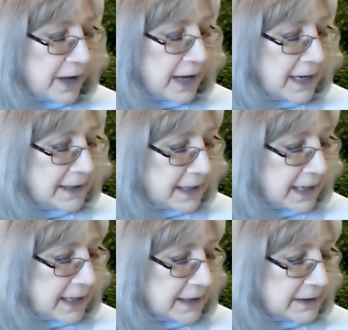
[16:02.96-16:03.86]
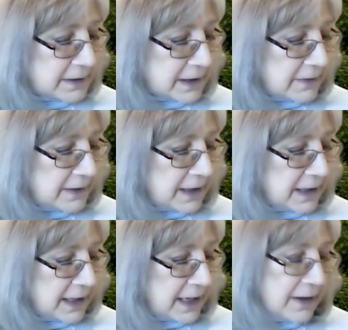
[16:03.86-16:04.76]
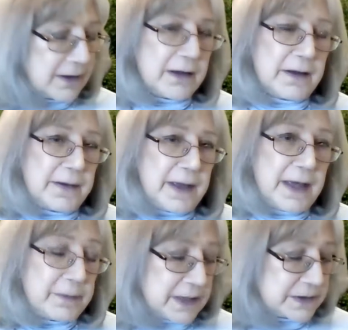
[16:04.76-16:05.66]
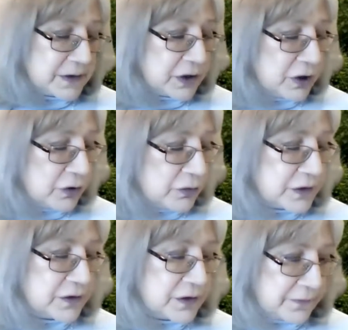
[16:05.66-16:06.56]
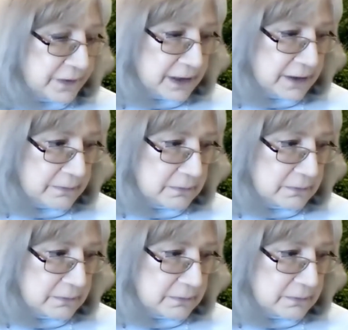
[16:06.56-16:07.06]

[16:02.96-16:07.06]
I get the MSU certificate?